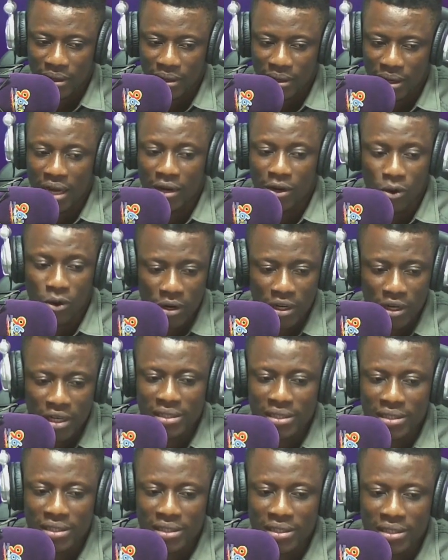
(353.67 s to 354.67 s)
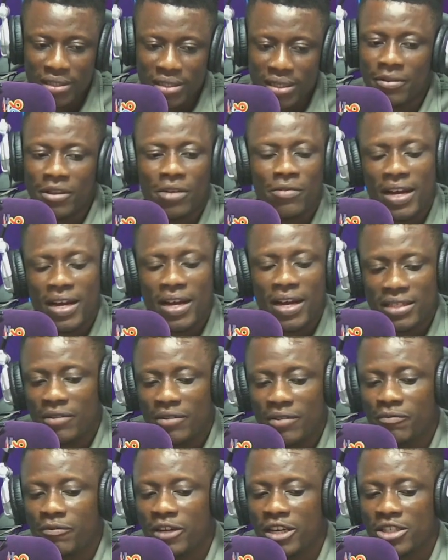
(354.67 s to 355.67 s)
According to him, the
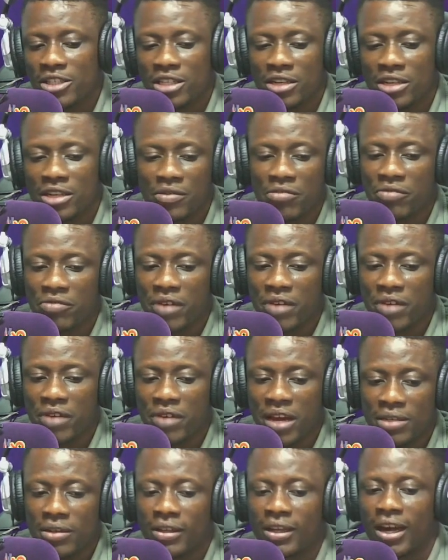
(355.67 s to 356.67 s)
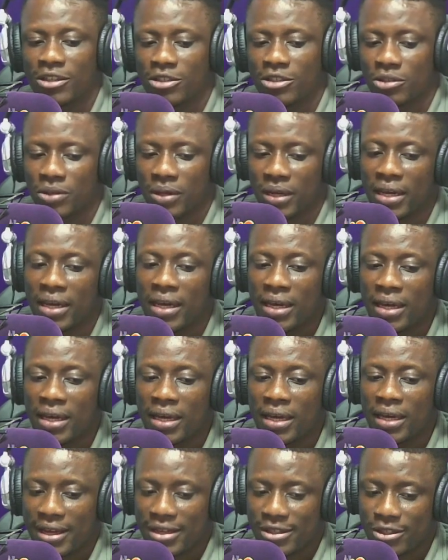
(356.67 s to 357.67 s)
rising inflationary rate in the country
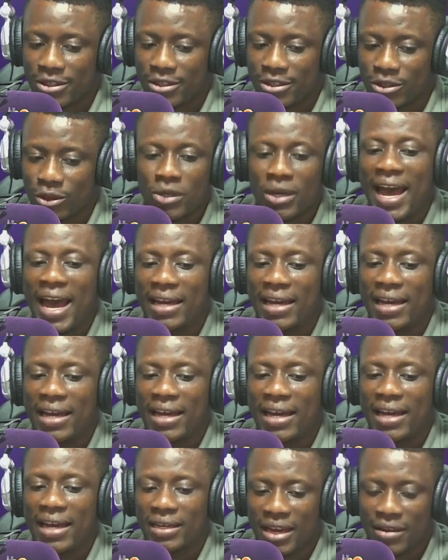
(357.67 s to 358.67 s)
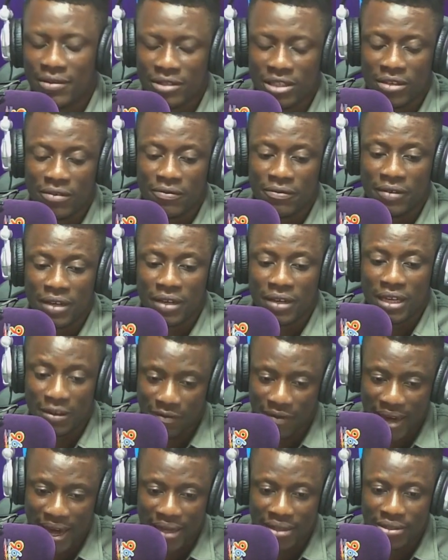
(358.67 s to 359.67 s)
has also had a negative
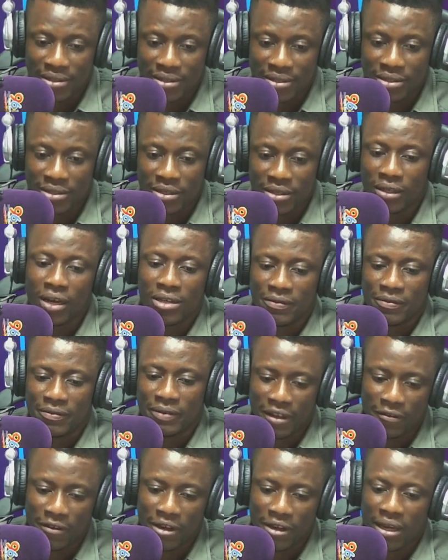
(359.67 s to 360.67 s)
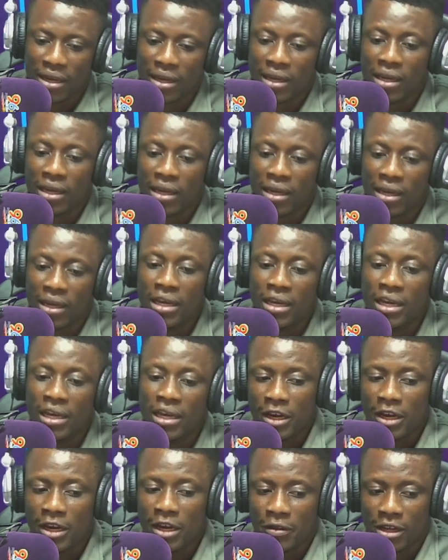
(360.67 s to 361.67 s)
effect on the cost of living,
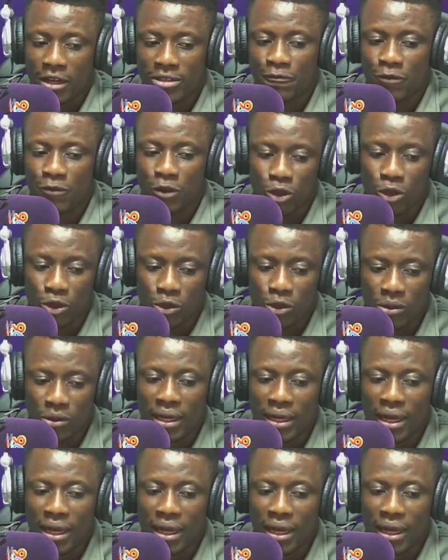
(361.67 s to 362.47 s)
with the cost of food,